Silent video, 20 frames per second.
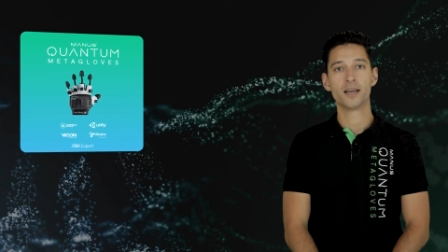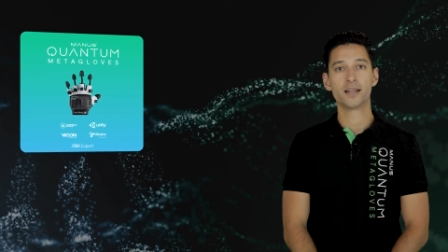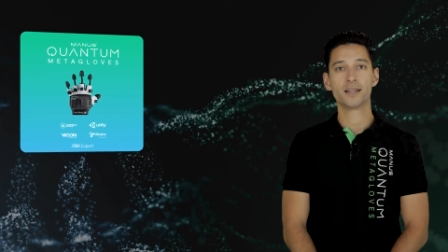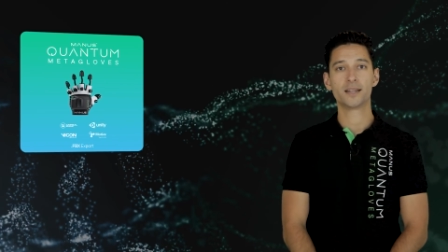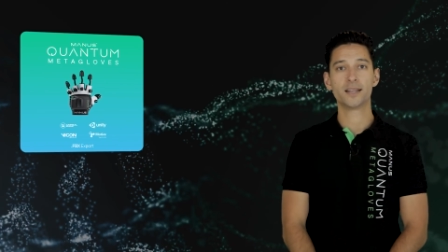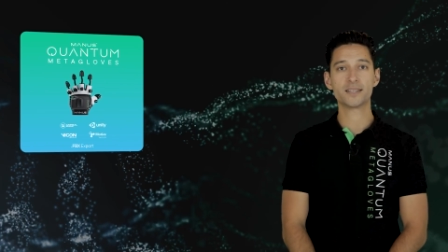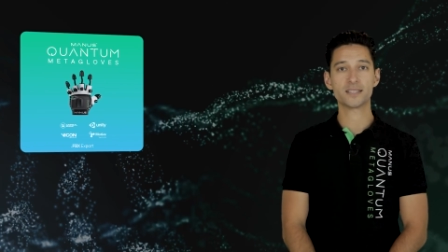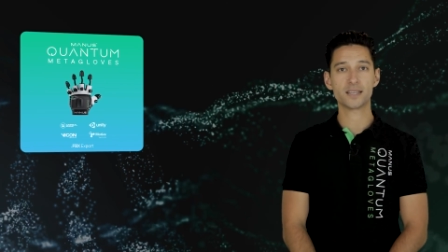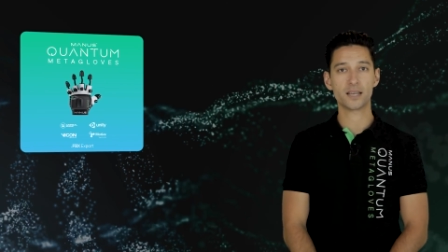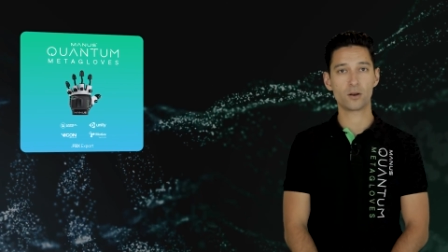
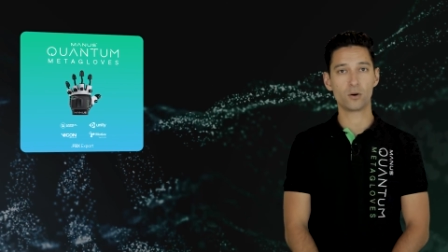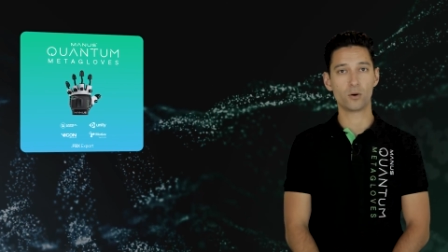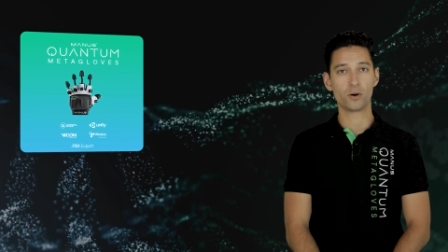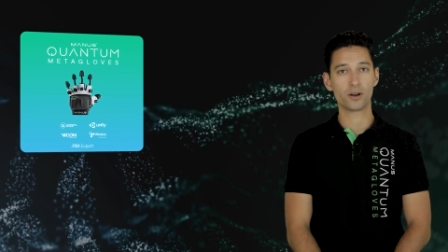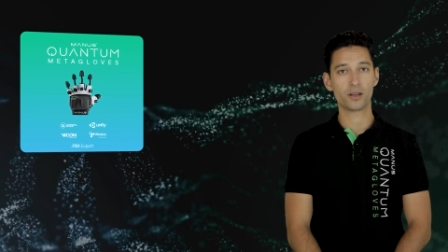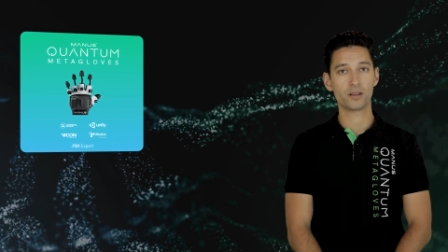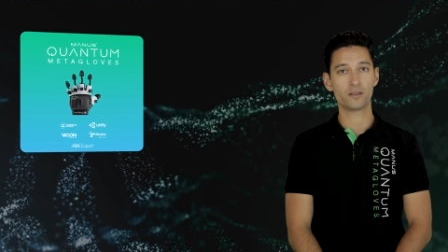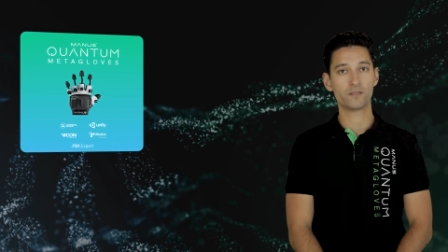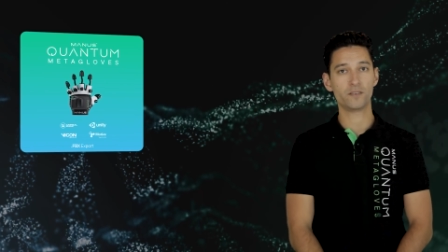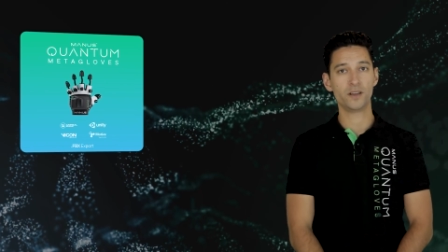This
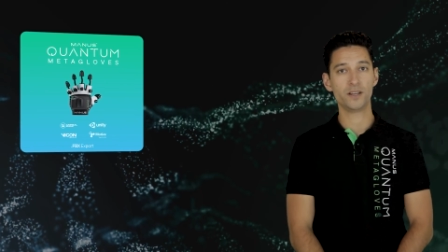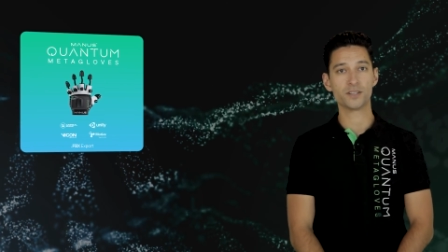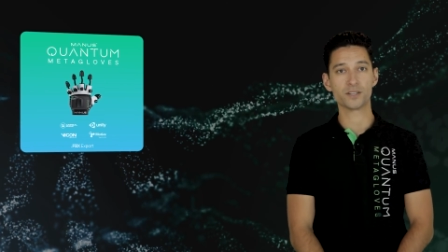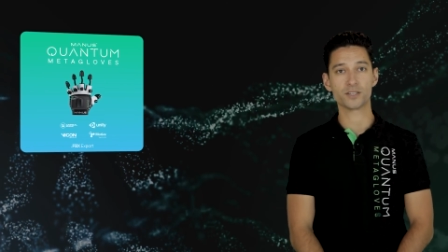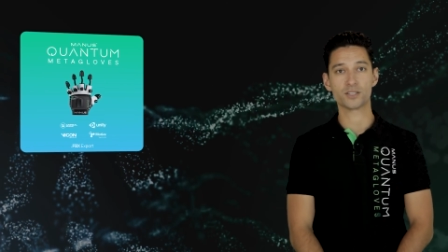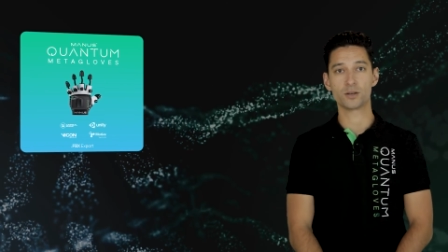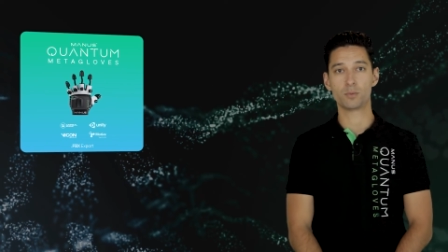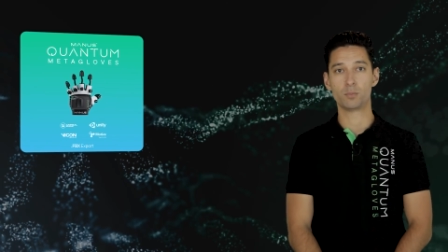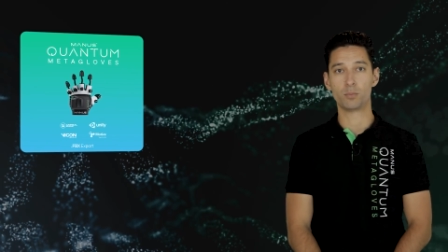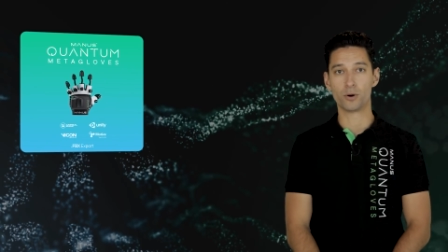recording feature
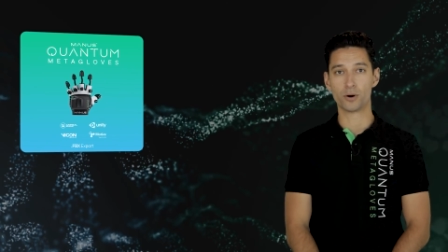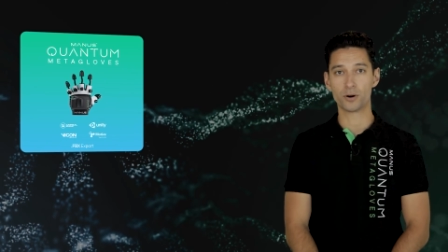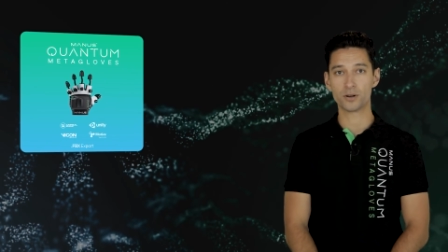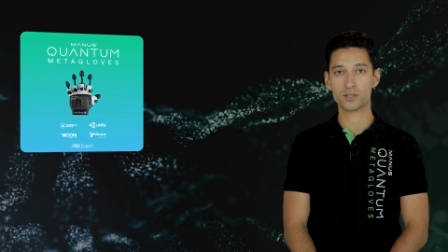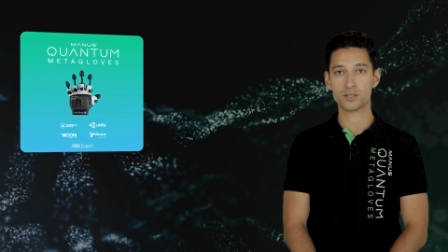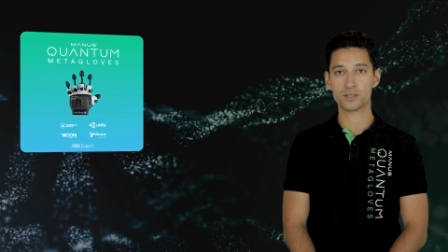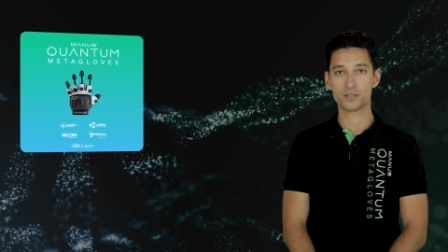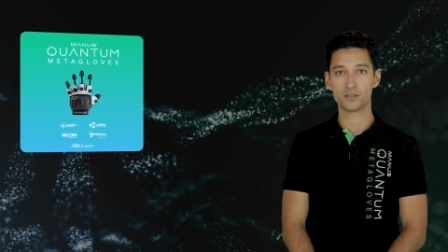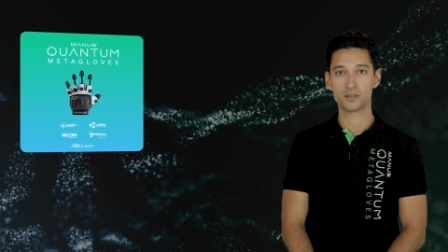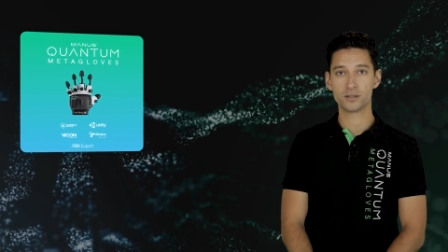
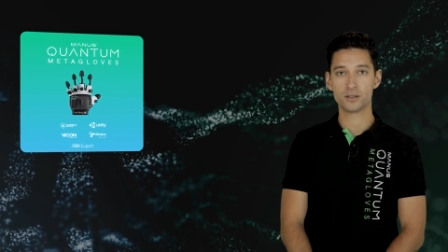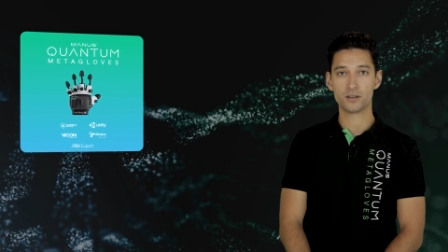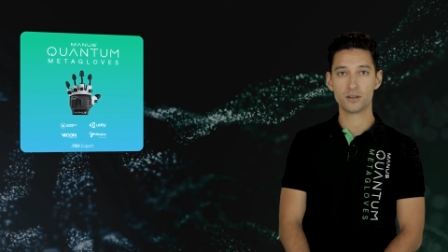supports